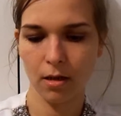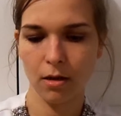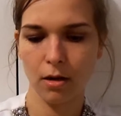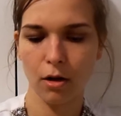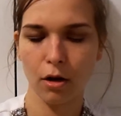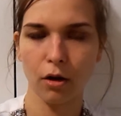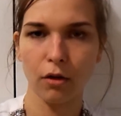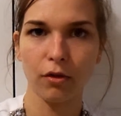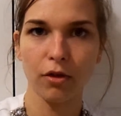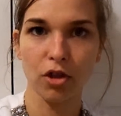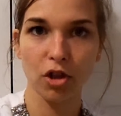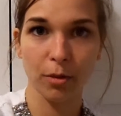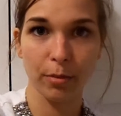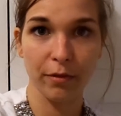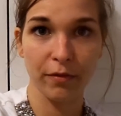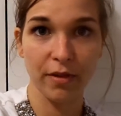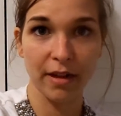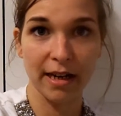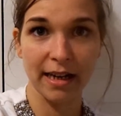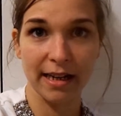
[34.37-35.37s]
on the top
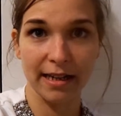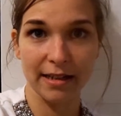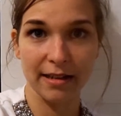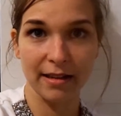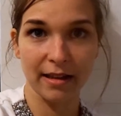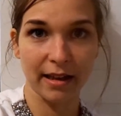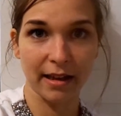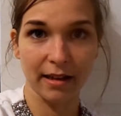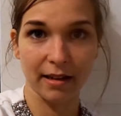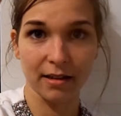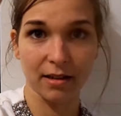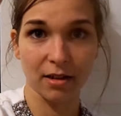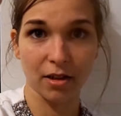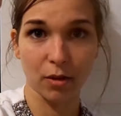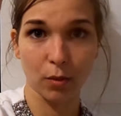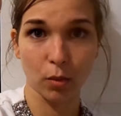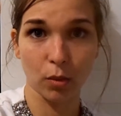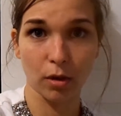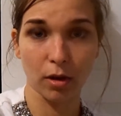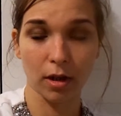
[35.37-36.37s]
of the lid there. I don't
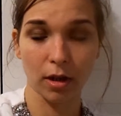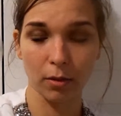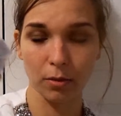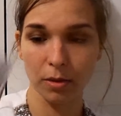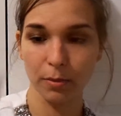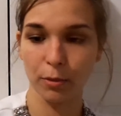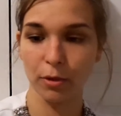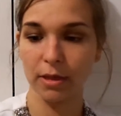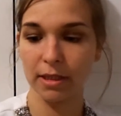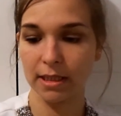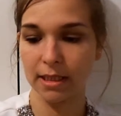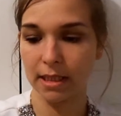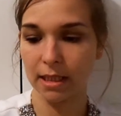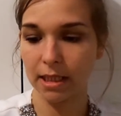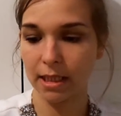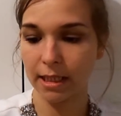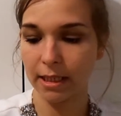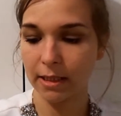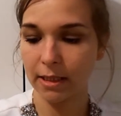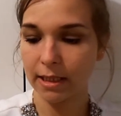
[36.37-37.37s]
know what I was pointing
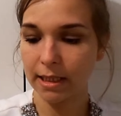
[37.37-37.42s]
to.